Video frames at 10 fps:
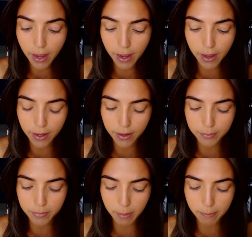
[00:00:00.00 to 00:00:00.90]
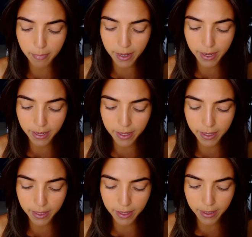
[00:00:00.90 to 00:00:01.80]
My
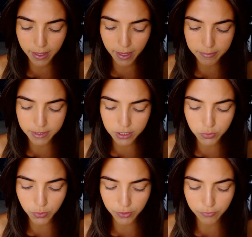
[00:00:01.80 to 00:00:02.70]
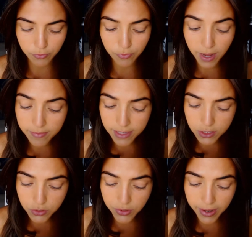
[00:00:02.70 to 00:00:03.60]
chemists worked for 5
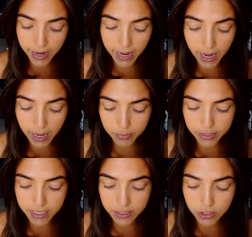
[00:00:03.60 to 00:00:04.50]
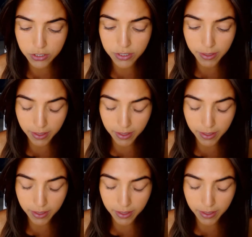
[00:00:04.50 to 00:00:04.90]
years to create a hyper-intelligent